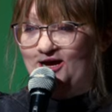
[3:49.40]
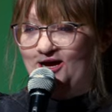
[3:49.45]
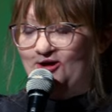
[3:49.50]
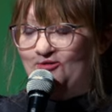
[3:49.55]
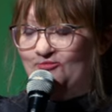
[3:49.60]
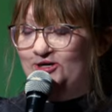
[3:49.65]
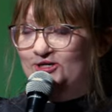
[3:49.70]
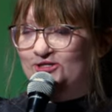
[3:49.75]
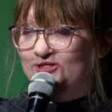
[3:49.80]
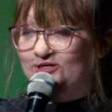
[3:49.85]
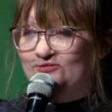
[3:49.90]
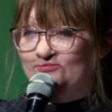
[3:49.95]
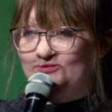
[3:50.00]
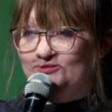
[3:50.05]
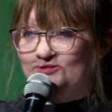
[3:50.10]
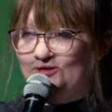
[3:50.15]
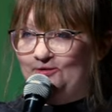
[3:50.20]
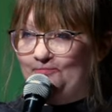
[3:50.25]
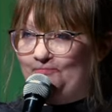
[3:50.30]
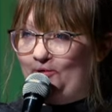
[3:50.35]
And we live in
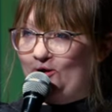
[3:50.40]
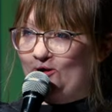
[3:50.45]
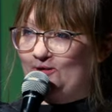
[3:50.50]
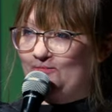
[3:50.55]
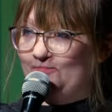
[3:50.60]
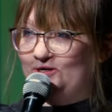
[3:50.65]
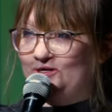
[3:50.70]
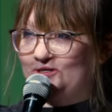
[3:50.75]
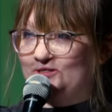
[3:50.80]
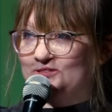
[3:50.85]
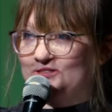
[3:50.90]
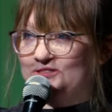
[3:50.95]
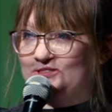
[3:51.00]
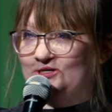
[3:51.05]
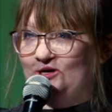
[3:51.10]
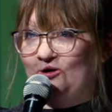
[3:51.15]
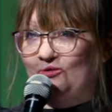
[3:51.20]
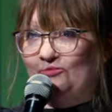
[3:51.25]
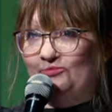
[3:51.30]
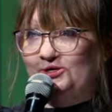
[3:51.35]
an apartment,
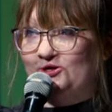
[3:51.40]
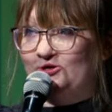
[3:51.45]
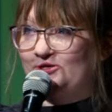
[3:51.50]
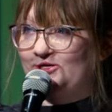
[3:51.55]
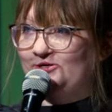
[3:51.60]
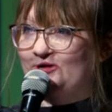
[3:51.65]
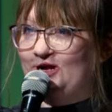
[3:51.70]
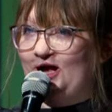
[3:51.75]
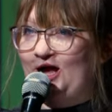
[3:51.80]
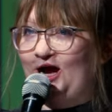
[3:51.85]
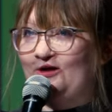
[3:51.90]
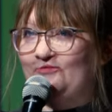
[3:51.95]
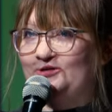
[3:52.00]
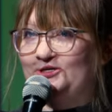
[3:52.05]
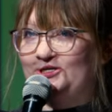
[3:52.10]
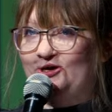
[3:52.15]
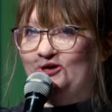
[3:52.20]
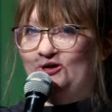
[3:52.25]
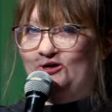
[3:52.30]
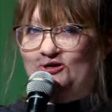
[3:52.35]
so we don't even have
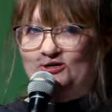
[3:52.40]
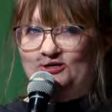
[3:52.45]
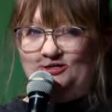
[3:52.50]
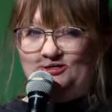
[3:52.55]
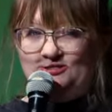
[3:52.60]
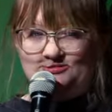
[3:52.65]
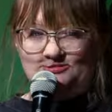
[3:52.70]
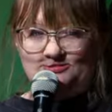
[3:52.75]
a yard.